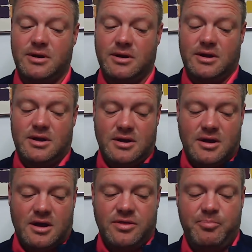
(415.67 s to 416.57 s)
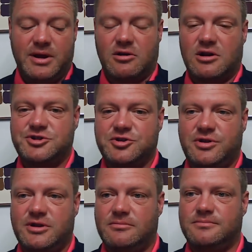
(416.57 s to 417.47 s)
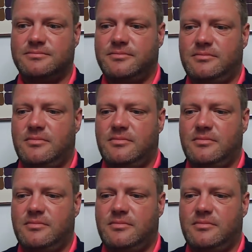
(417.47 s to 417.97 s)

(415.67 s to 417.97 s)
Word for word: but the bigger issue that